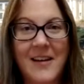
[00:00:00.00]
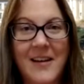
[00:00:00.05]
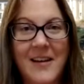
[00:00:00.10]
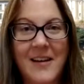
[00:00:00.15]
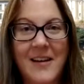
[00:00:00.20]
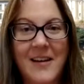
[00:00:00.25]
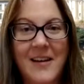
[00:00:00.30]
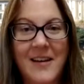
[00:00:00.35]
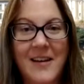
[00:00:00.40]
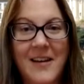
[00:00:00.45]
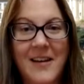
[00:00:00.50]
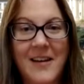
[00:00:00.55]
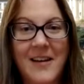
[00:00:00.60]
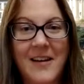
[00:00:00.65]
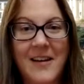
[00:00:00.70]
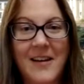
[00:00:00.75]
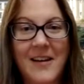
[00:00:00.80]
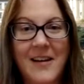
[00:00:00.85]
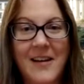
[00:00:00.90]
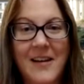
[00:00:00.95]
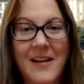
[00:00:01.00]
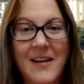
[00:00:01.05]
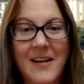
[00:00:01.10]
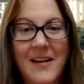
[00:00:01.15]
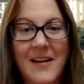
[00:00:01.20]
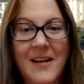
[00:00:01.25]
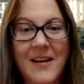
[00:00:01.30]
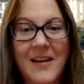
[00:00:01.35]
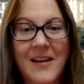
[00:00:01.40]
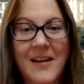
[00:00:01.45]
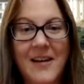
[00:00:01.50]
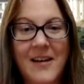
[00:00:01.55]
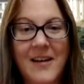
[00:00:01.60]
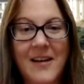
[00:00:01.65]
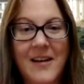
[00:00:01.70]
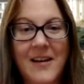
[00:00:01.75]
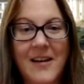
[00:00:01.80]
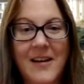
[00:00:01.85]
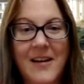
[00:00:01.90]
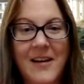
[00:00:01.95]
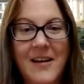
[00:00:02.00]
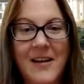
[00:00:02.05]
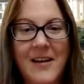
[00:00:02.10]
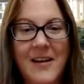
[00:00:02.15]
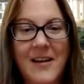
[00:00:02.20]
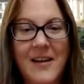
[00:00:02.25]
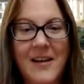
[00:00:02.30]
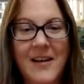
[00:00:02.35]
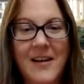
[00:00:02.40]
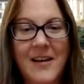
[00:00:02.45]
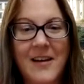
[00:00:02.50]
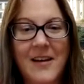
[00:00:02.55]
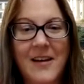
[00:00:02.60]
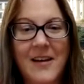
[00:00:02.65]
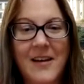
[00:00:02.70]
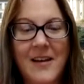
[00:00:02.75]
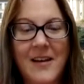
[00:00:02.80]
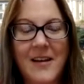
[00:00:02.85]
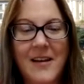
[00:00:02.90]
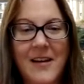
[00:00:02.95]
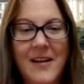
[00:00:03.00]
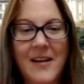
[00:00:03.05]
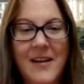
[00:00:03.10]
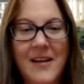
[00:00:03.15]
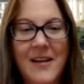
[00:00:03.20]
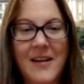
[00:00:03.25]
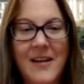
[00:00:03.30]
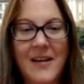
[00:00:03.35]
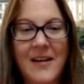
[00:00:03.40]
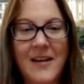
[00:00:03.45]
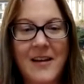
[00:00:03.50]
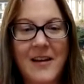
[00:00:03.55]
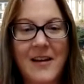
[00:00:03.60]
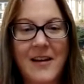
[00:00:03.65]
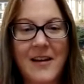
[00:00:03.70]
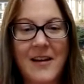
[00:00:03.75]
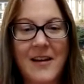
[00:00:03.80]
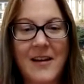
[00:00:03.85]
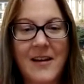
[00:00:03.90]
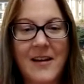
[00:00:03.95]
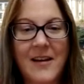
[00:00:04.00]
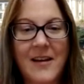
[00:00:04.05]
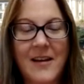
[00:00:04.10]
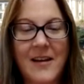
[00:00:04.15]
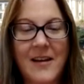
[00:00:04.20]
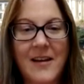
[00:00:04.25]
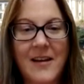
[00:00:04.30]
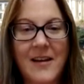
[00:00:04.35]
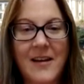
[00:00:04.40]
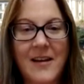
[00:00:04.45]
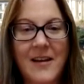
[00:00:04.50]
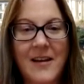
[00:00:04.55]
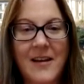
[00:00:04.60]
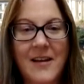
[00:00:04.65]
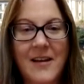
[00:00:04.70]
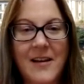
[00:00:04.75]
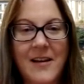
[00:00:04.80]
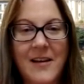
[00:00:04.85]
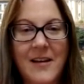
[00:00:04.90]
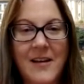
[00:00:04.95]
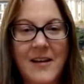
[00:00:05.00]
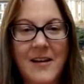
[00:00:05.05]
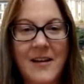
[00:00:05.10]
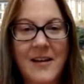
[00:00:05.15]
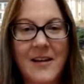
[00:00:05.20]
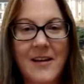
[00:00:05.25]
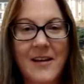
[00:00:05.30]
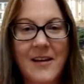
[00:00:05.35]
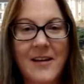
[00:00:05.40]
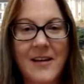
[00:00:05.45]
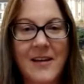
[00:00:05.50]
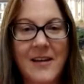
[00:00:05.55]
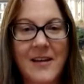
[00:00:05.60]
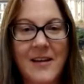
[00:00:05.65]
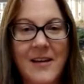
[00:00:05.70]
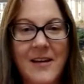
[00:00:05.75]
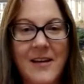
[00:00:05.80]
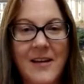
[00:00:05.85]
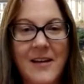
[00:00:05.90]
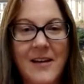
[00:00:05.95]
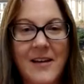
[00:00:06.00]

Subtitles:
No words are spoken by the person on screen.